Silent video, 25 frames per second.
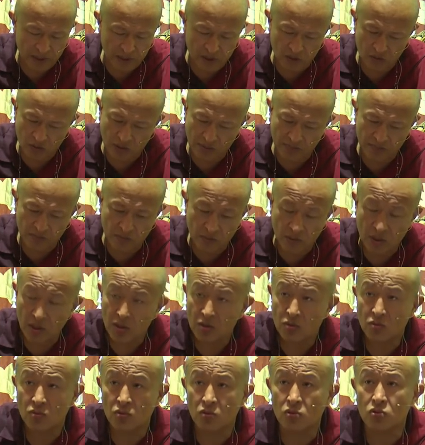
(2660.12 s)
So I'm
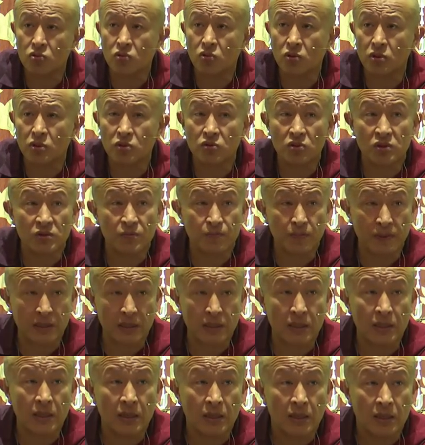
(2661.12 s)
not going to speak
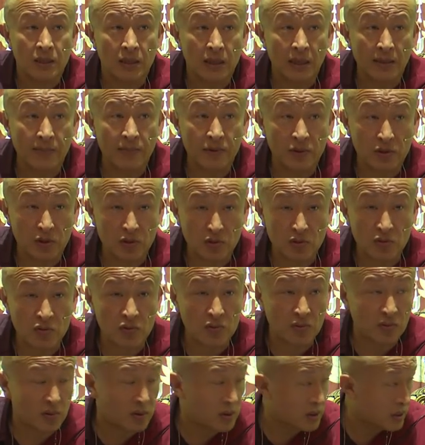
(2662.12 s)
about the
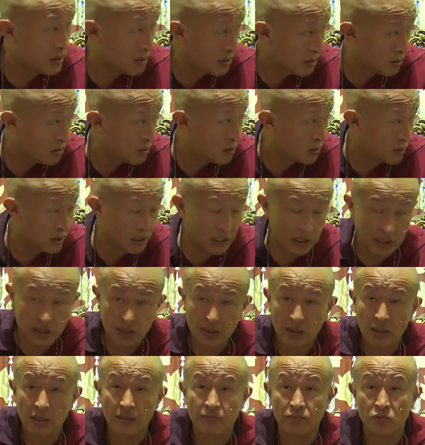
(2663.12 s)
truth today.
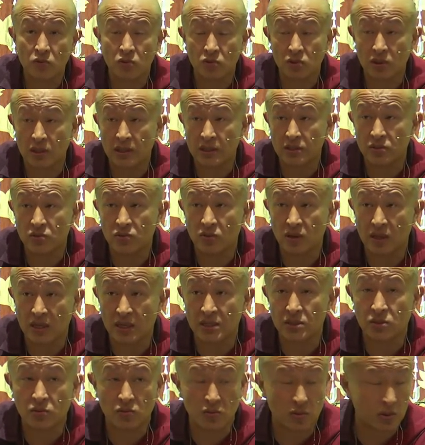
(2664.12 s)
I'm going to let you
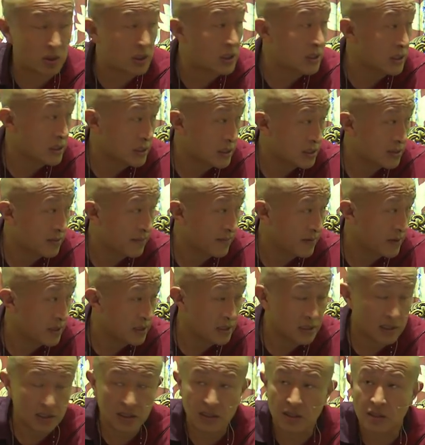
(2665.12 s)
ask questions
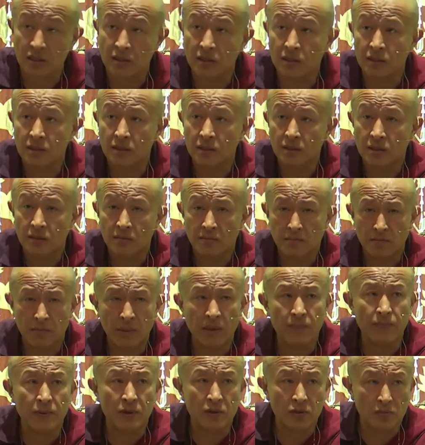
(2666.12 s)
first.
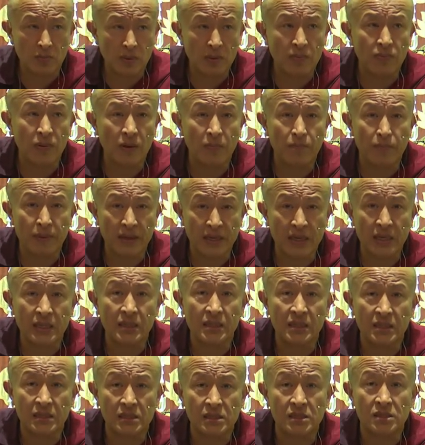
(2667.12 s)
Maybe we will begin
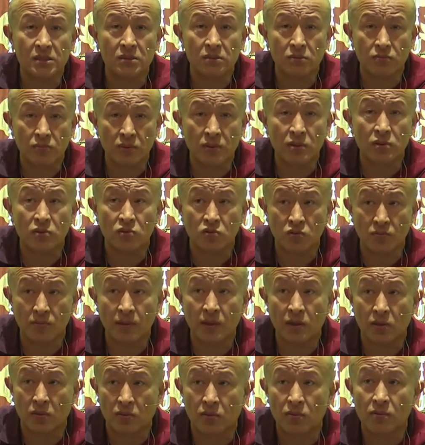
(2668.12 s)
this with tomorrow.